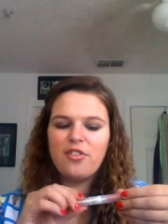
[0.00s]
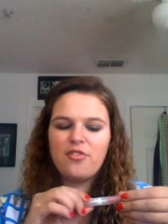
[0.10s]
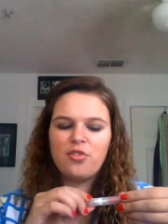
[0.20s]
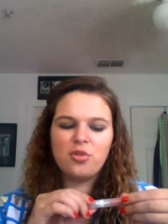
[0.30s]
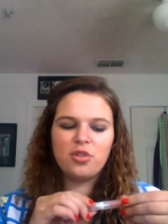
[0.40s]

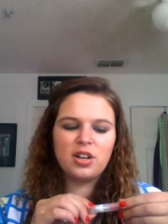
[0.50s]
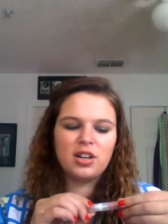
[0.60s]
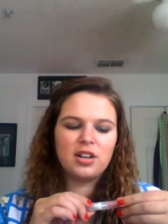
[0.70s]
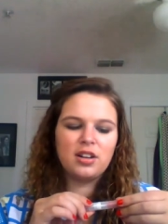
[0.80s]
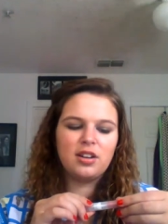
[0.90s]
for
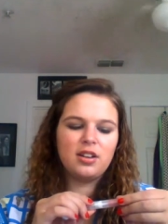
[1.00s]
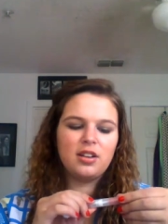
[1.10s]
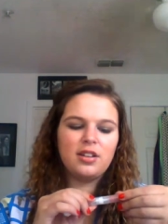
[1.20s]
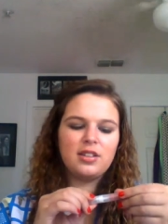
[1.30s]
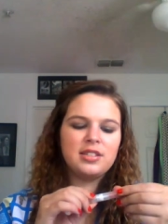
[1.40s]

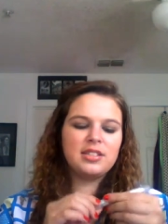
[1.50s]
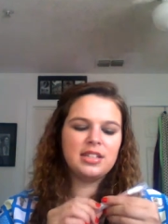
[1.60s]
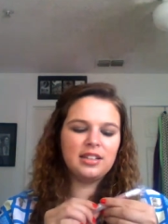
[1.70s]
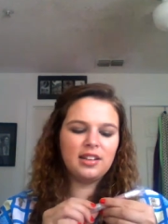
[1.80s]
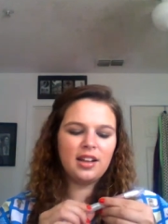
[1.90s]

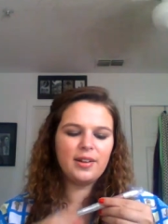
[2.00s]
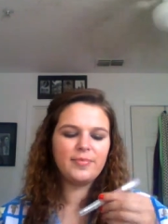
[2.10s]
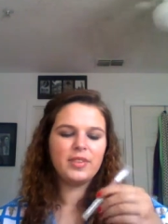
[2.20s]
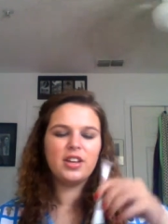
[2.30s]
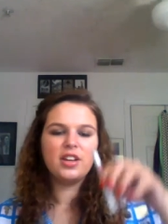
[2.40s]
Stila.
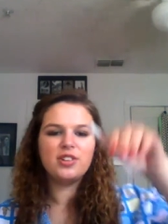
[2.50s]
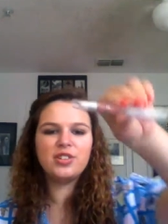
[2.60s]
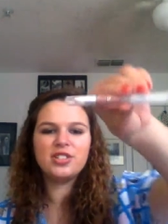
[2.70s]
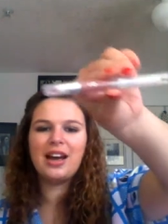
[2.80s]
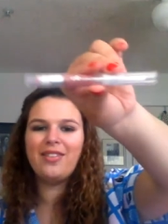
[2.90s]

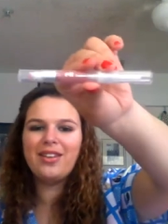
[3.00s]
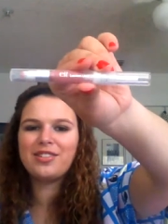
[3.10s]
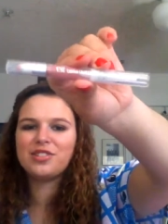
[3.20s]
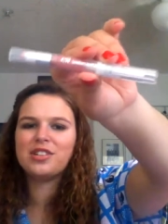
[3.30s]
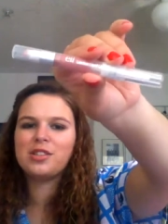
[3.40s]
Just, I think that
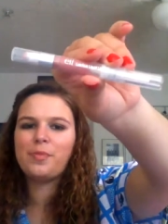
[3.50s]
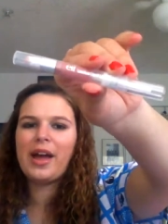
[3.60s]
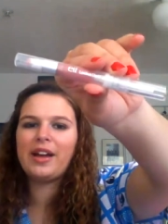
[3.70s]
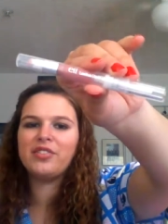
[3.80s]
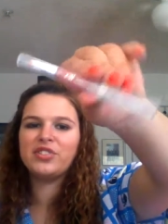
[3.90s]
just because of the
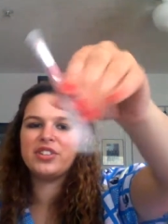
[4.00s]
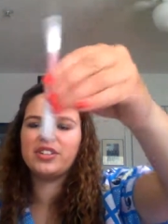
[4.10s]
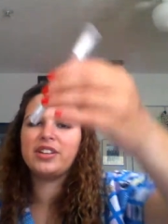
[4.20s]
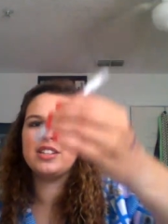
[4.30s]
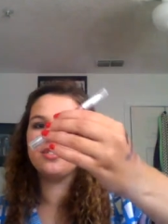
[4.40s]
packaging,
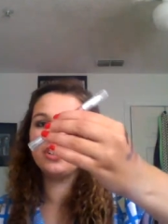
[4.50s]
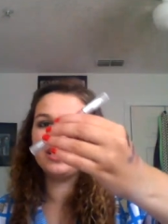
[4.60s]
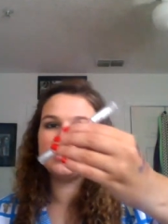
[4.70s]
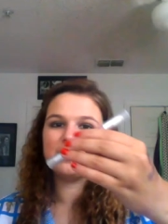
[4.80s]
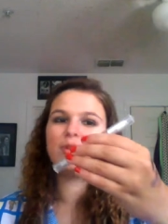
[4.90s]
it's really,
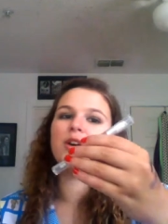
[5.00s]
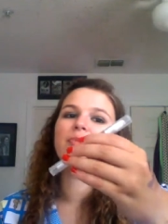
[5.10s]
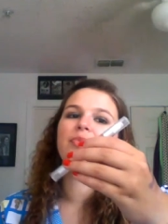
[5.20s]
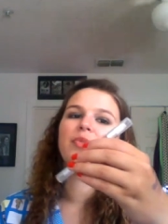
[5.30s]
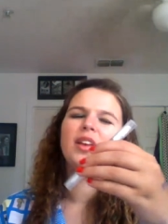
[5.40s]

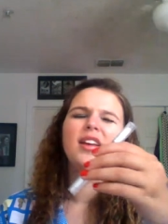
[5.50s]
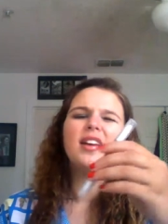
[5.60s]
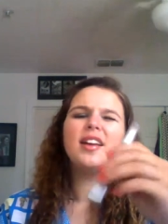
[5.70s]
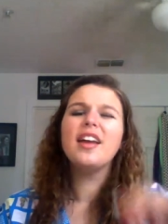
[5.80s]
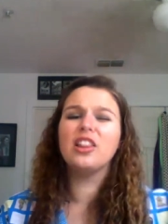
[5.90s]
well,
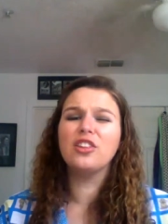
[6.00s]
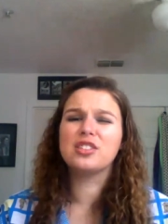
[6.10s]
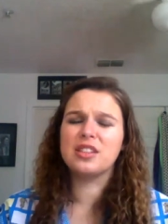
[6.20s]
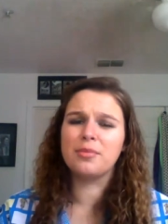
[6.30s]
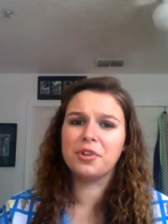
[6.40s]
it looks
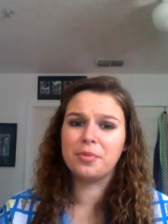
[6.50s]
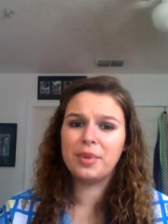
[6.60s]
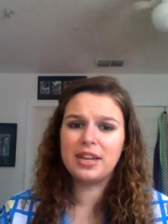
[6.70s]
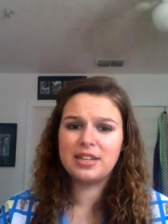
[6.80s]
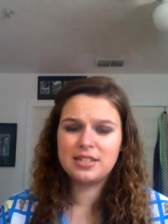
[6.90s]
similar to
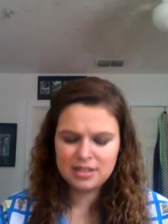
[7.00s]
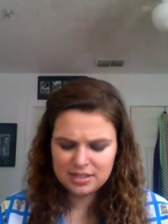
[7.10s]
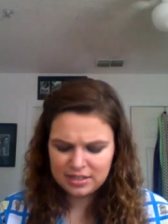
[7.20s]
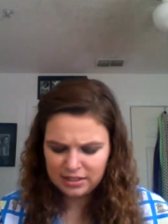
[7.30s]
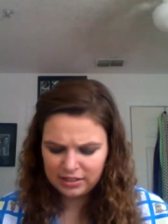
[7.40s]
me, to the
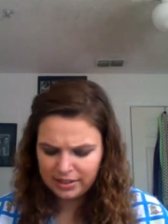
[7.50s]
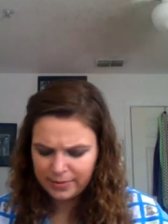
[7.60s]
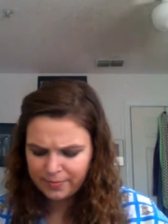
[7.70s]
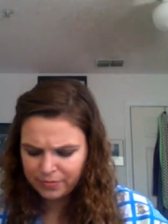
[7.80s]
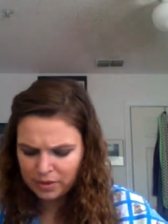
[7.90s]
Stila
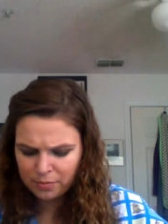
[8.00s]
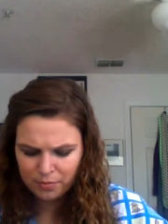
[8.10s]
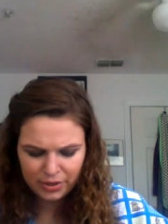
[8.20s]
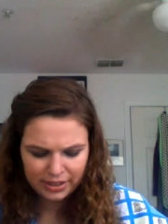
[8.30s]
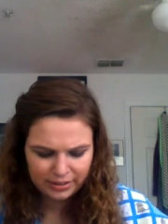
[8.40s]

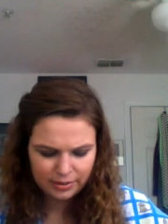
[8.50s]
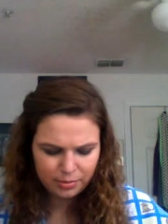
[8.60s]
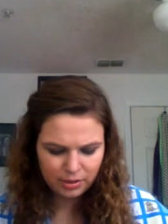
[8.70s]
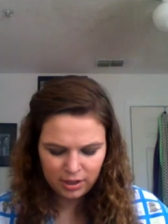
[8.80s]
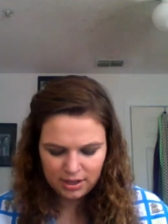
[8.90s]
brand lip
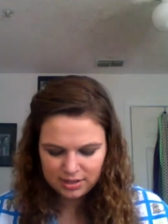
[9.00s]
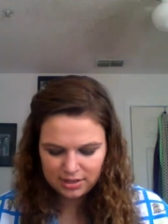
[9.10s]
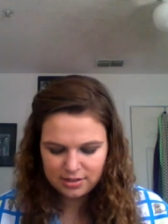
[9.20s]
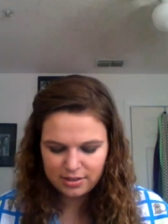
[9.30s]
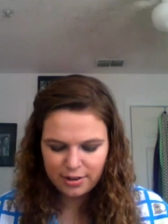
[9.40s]
glosses,
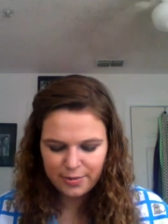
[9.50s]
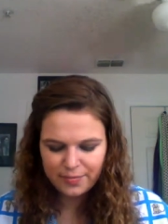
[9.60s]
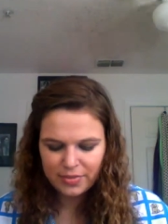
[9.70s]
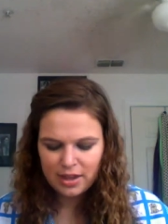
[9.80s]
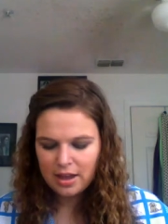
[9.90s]
so,
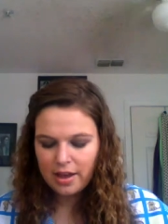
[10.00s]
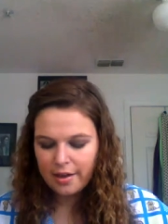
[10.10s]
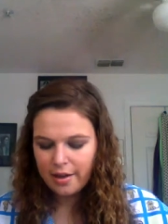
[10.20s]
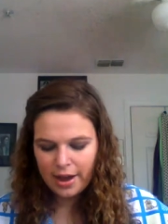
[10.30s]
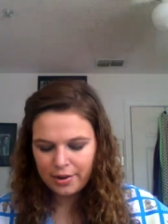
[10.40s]

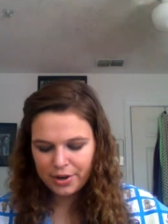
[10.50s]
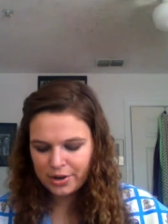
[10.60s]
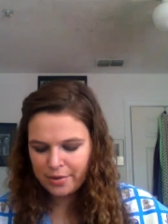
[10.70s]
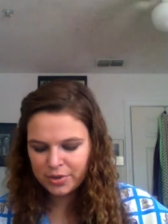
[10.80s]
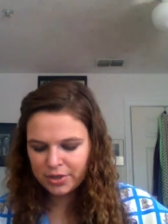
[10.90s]
I don't know,
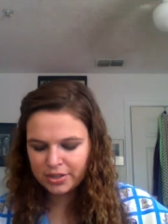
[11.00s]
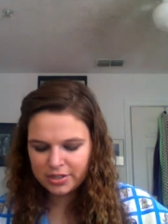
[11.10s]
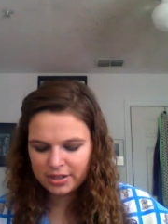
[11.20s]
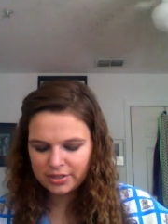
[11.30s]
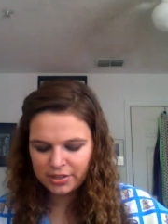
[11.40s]
I'm sure it's
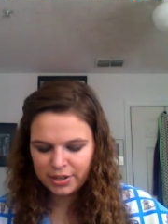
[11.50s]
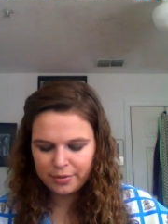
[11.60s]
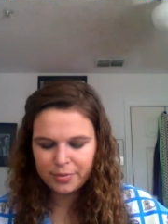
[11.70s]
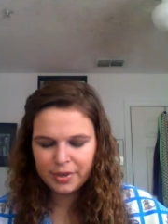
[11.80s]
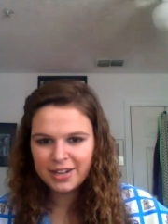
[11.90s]
not as good,
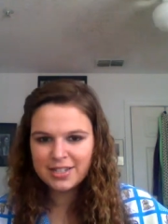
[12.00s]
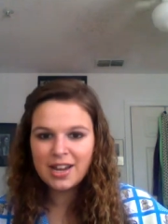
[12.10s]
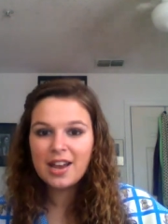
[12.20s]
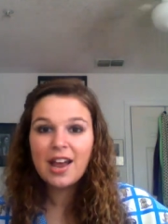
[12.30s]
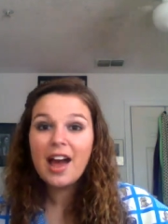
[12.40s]
but,
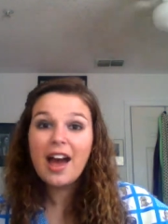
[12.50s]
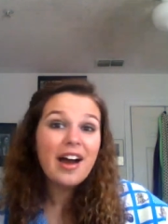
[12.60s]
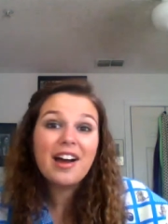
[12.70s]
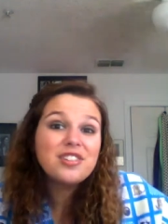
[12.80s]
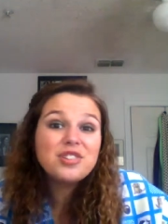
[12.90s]

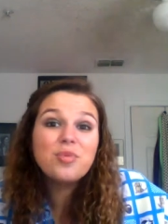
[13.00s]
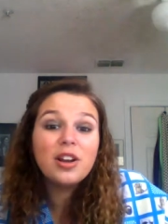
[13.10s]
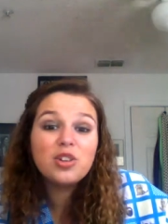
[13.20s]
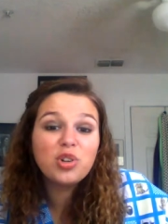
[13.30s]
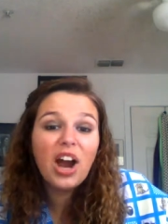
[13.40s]
I just
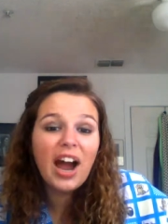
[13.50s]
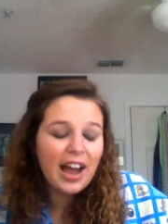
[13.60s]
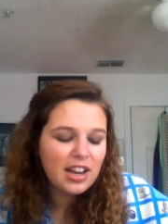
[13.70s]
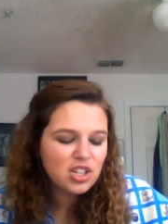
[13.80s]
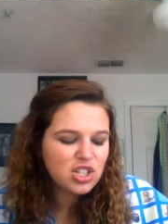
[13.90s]
want to try,
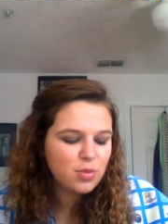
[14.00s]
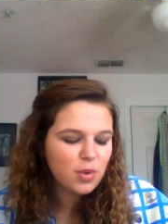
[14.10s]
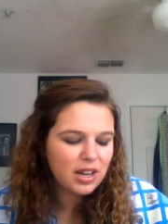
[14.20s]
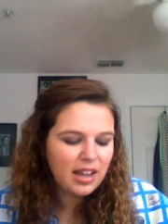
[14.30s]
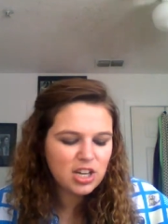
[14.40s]
just want
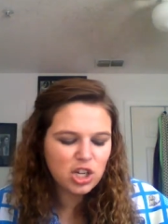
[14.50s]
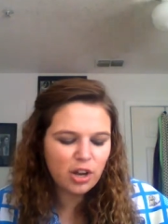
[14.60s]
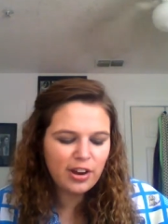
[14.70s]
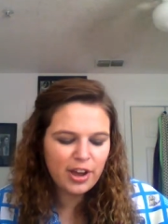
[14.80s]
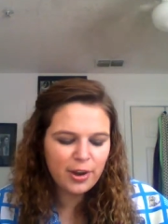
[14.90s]
to let y'all
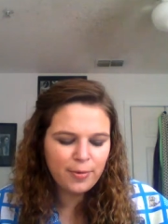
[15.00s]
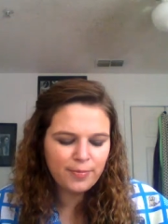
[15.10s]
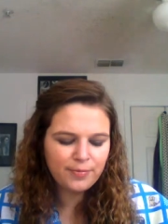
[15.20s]
know,